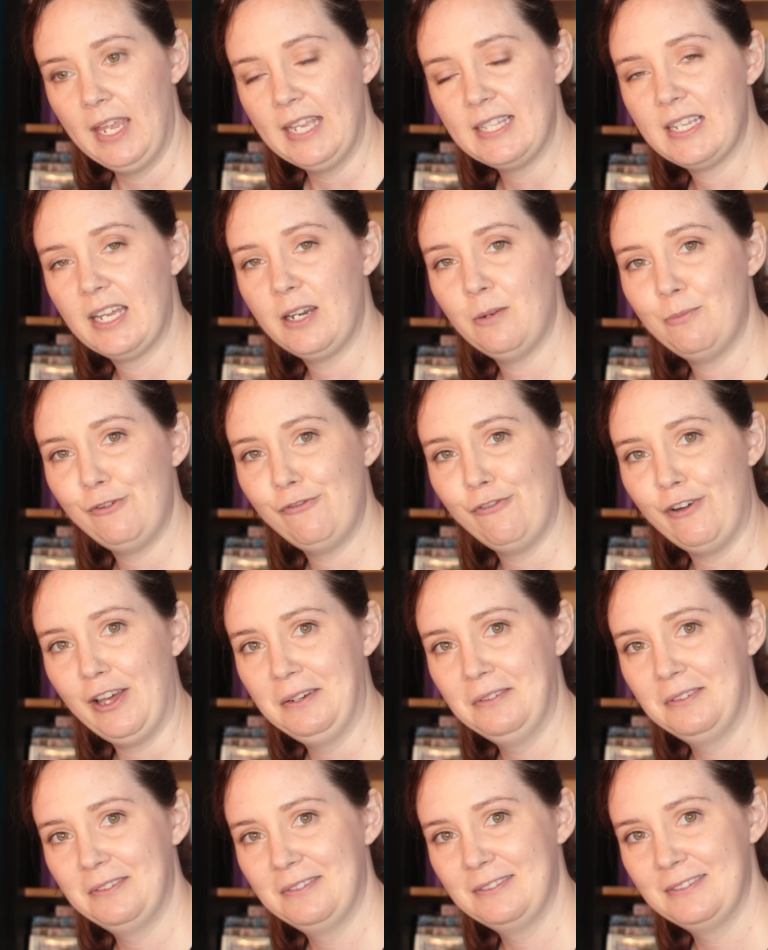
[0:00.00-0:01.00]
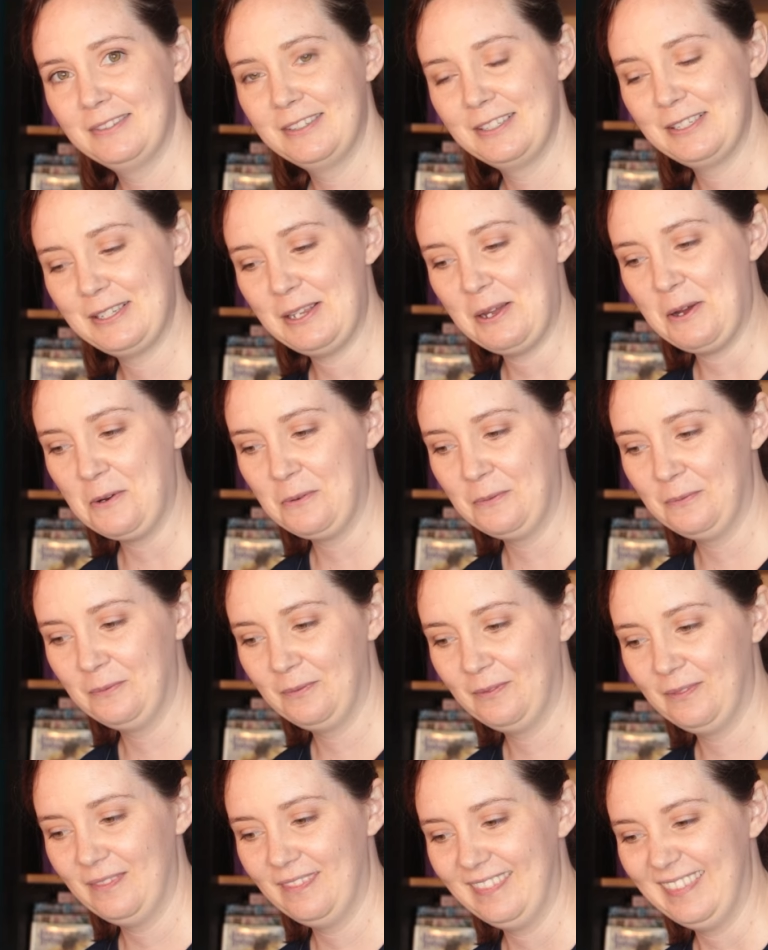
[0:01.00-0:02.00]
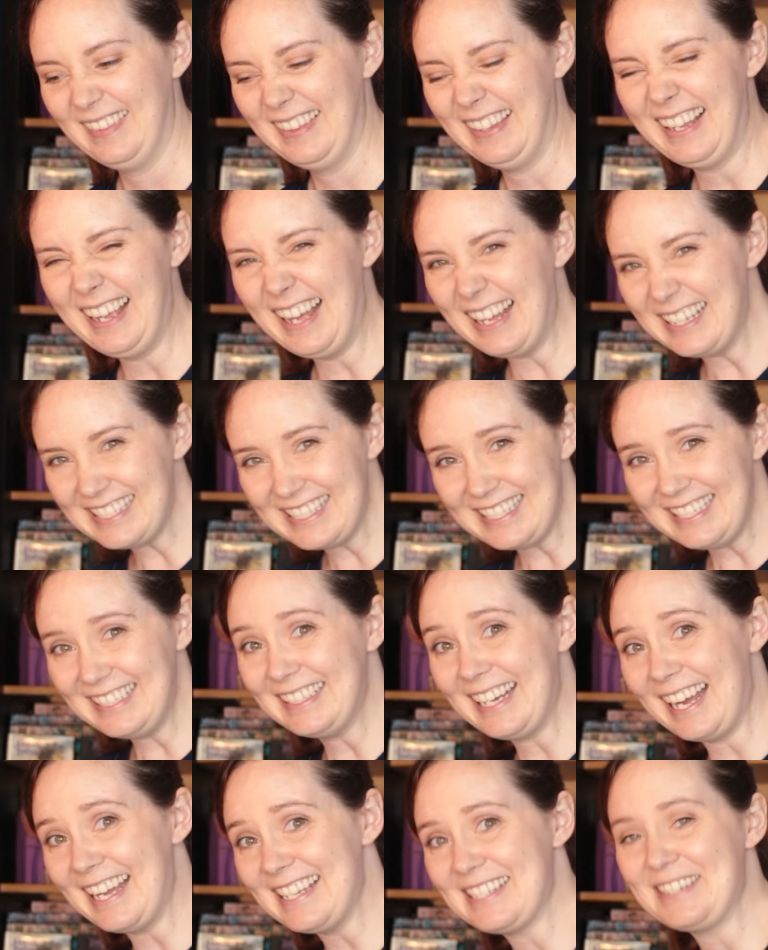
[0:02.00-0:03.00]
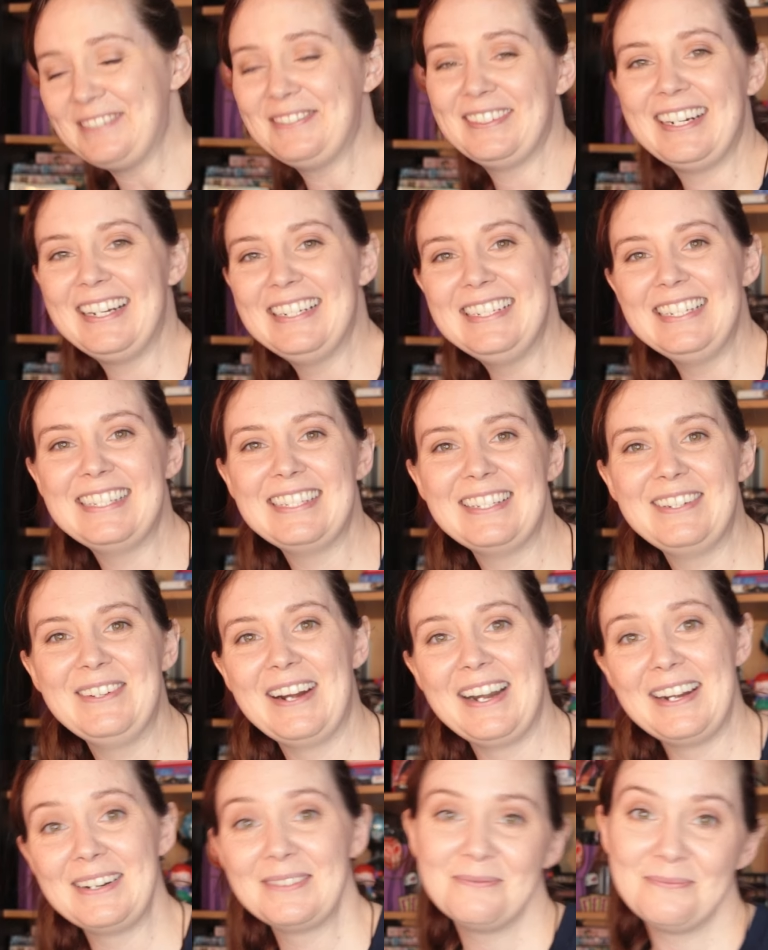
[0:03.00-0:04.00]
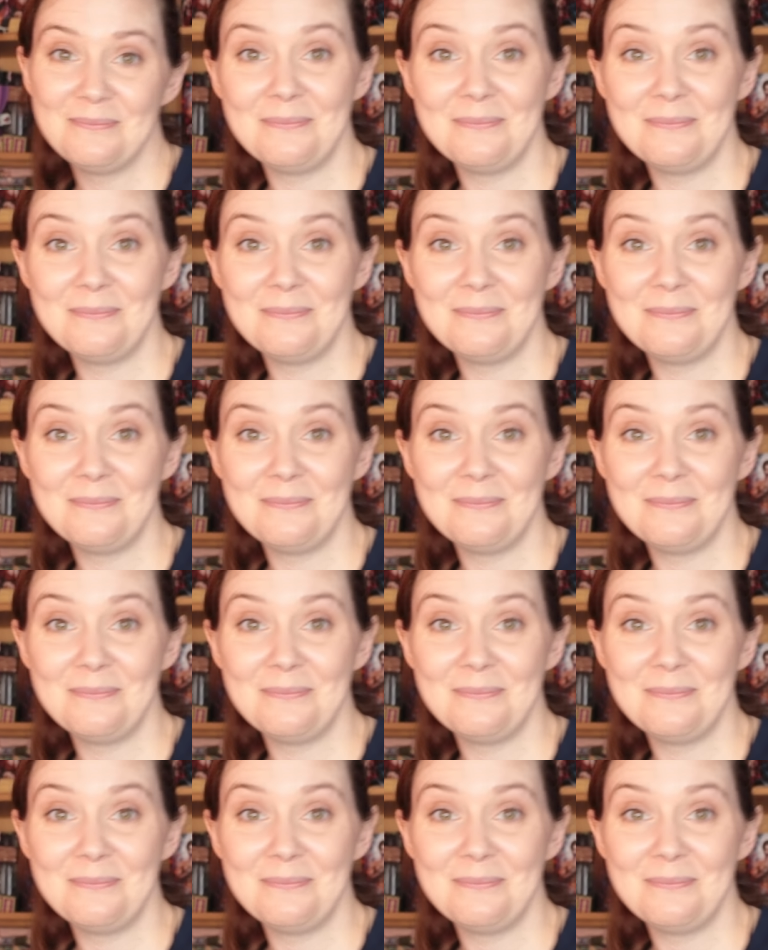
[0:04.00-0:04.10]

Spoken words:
It's gonna be fun. So I'll see you guys over on Discord.